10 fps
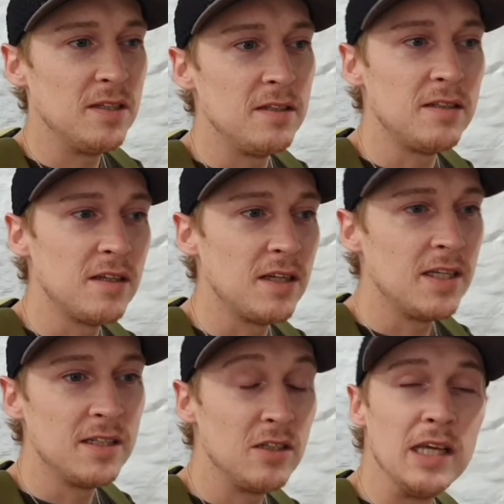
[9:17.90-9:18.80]
and uh,
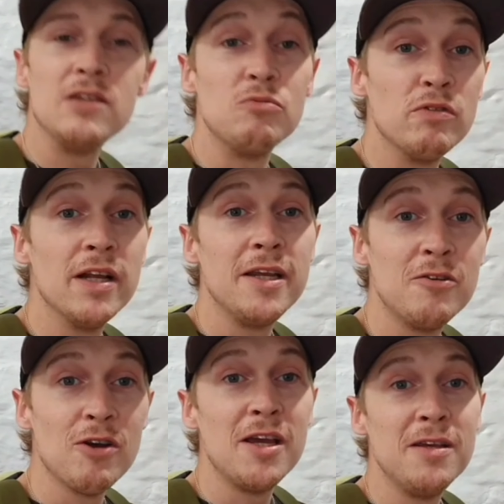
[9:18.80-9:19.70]
it's it's
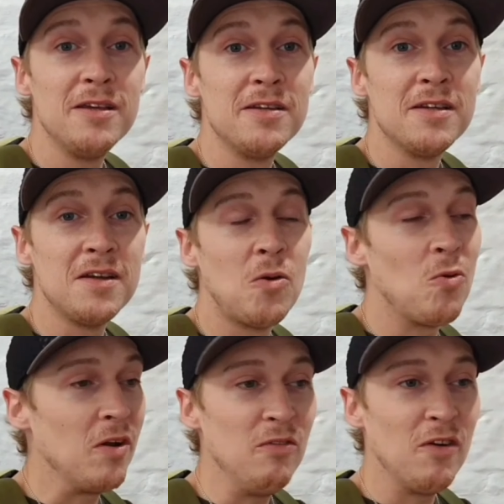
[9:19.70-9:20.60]
really great, and I
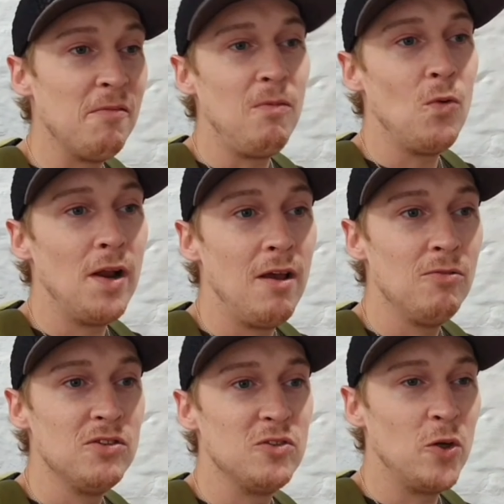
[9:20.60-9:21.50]
want it for everyone
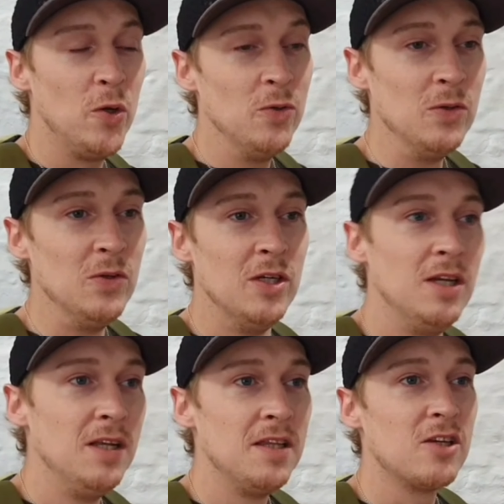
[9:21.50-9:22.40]
else. So
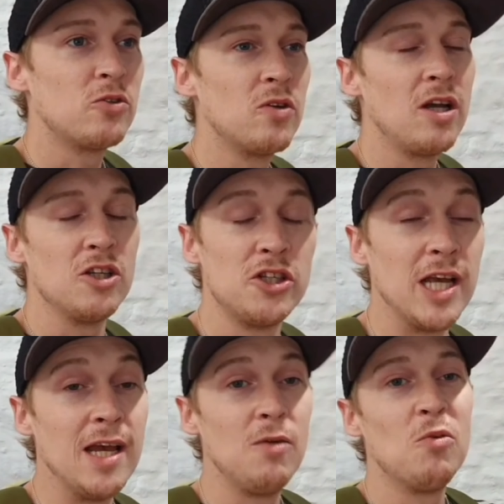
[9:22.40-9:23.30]
that's why I
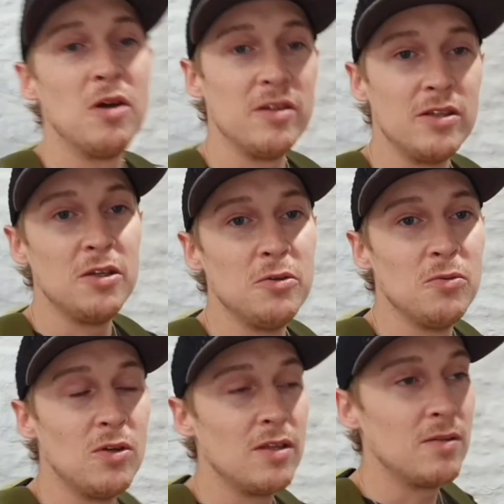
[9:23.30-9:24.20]
share what I
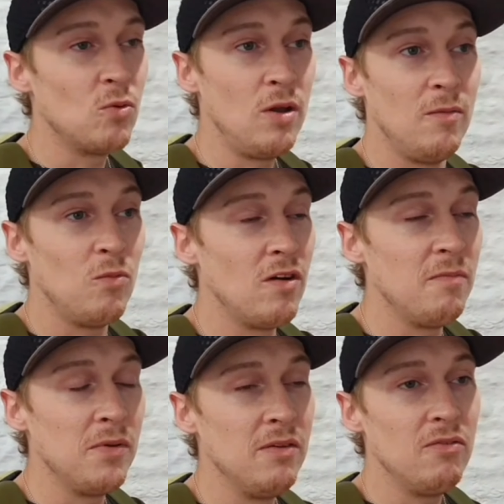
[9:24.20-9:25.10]
do, what I, what, I,
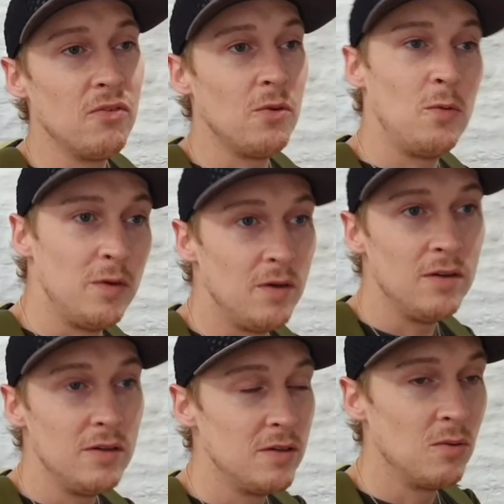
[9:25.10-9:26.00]
what I've been through,
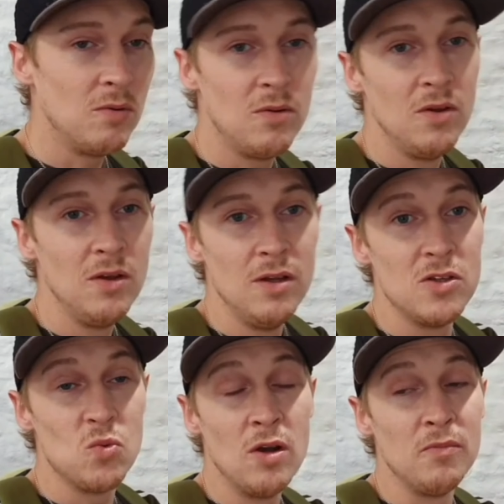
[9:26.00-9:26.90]
and
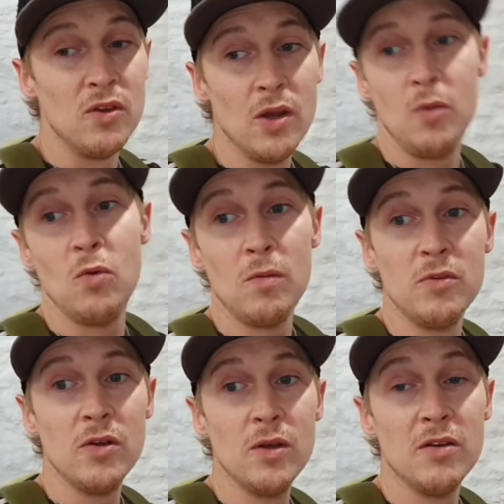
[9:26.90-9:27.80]
what I'm doing, what
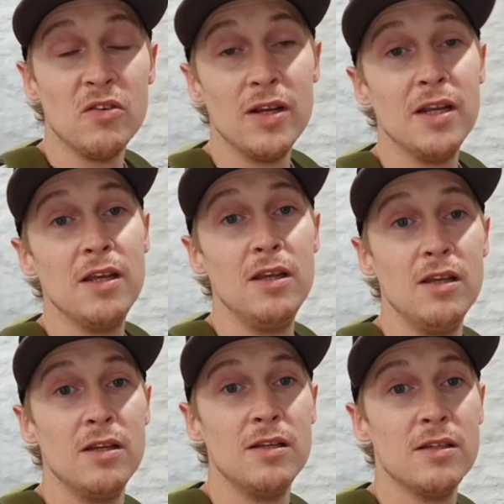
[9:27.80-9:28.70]
I'm doing really,
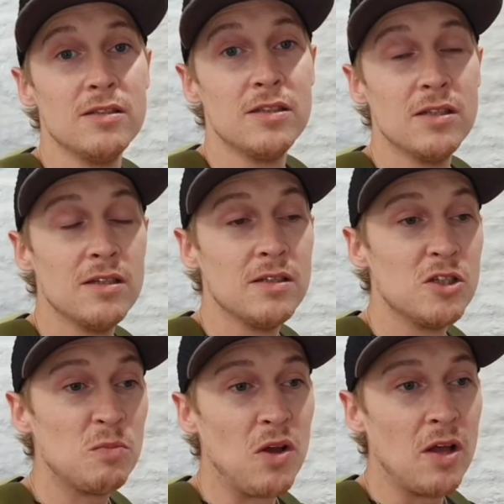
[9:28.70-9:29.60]
to
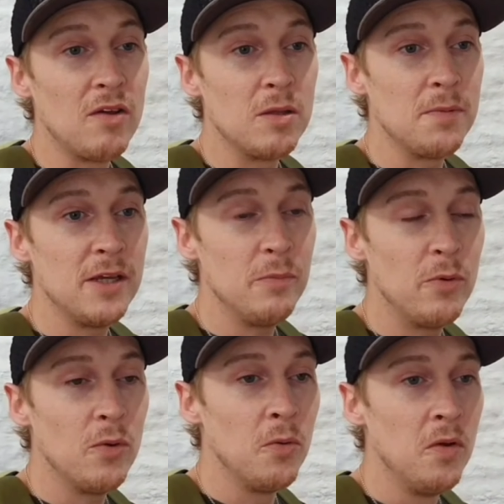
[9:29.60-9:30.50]
inspire other
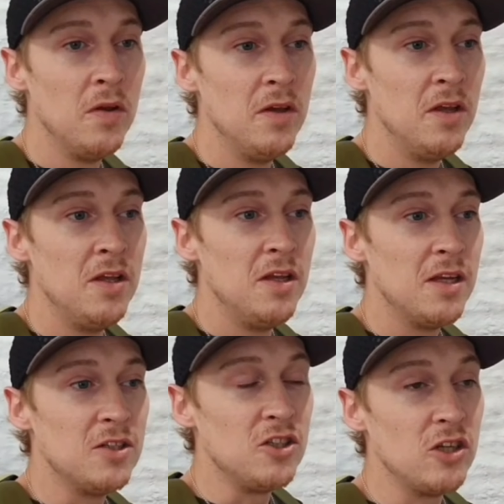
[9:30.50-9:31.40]
people,
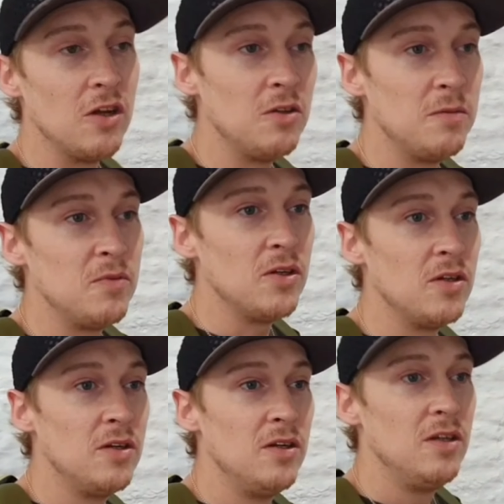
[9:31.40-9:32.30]
and show them
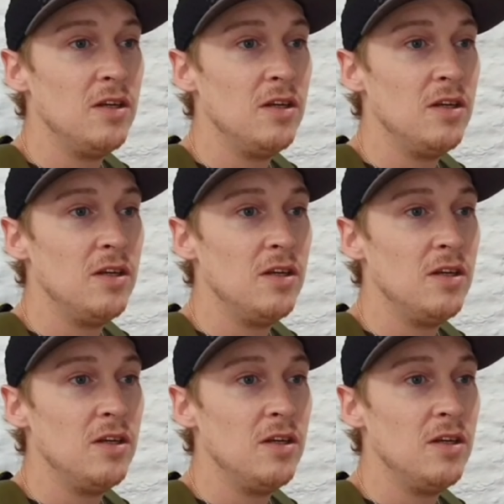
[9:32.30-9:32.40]
that,